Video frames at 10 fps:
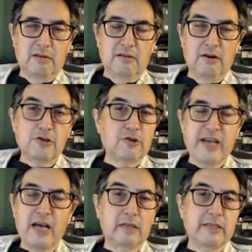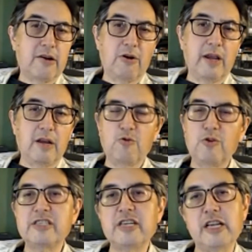they're totalitarian
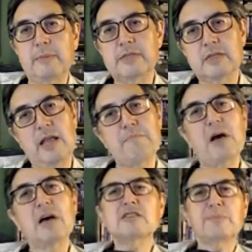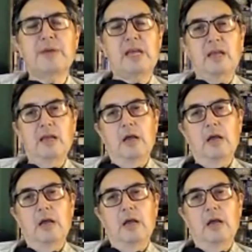regimes. They must be.